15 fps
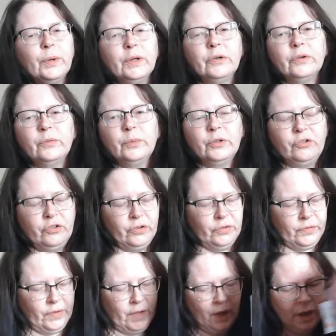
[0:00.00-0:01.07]
sweaters, which
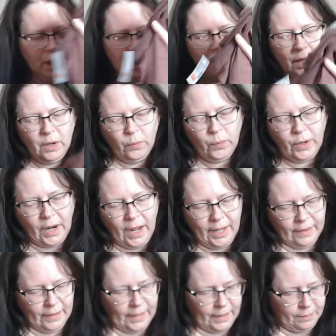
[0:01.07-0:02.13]
is what
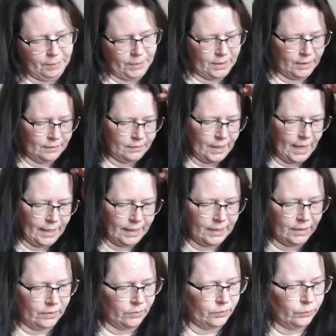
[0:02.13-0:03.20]
I like because I
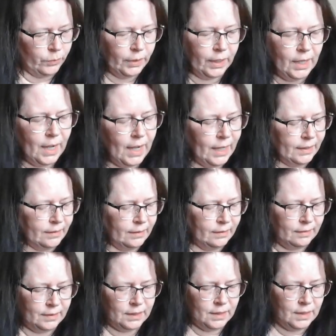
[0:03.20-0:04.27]
get really hot
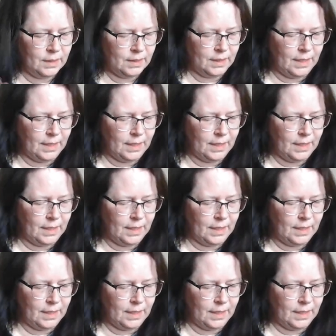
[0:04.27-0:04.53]
easy.